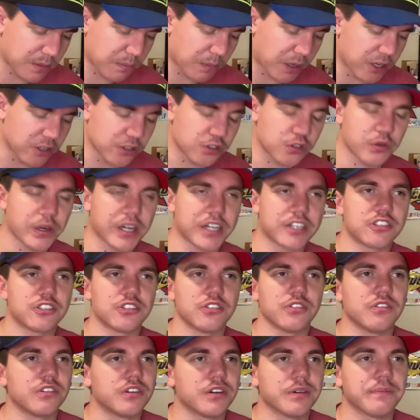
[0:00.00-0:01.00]
Martin Truex
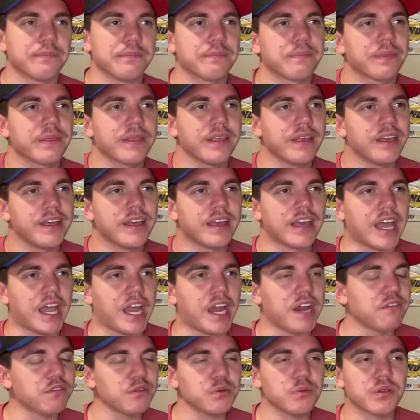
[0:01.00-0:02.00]
Jr.
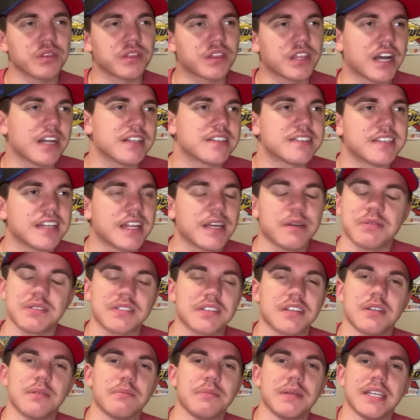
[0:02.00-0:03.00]
Everyone thought today was
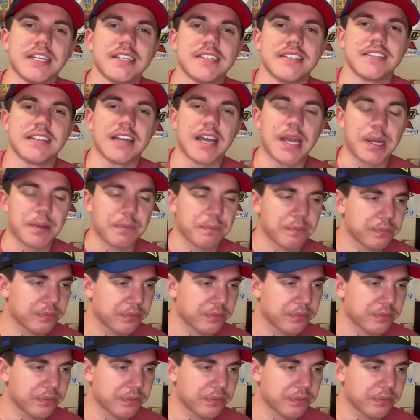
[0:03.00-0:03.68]
going to be his day.